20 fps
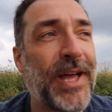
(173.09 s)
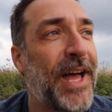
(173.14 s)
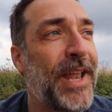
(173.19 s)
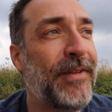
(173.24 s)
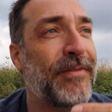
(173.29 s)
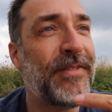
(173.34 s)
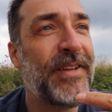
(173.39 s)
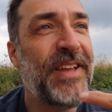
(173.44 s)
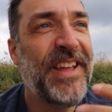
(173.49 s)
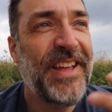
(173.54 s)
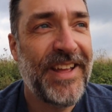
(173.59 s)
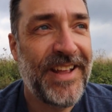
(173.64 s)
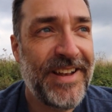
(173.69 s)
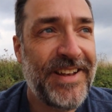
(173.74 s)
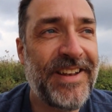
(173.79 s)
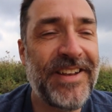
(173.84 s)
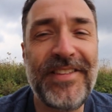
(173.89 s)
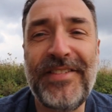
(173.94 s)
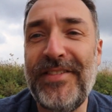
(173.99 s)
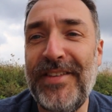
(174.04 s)

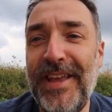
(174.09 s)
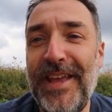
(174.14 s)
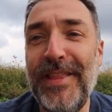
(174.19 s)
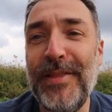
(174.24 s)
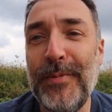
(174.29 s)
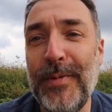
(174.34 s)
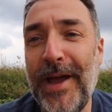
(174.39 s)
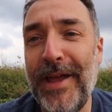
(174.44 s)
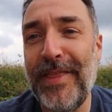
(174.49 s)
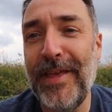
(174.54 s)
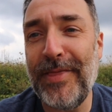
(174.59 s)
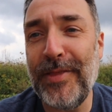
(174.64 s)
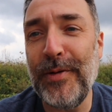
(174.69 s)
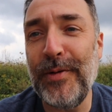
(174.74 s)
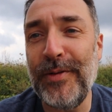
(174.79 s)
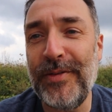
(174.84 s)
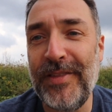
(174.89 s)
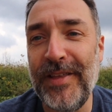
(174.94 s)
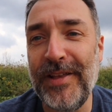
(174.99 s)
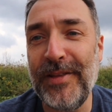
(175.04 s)
to see the way that
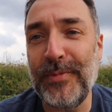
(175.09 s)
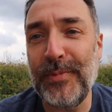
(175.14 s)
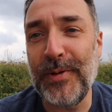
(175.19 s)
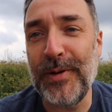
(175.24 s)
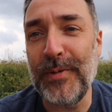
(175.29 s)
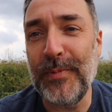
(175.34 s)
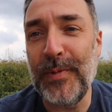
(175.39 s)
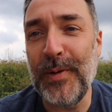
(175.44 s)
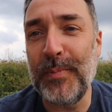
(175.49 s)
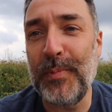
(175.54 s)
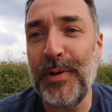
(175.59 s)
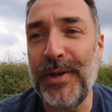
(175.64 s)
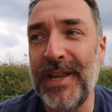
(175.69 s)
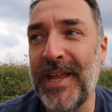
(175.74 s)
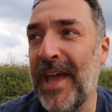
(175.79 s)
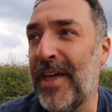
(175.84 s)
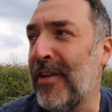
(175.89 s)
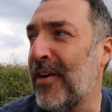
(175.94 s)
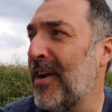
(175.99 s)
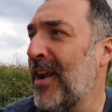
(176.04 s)
those things were put
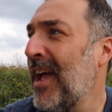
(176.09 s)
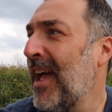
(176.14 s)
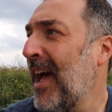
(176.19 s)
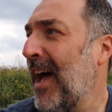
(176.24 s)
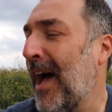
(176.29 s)
together.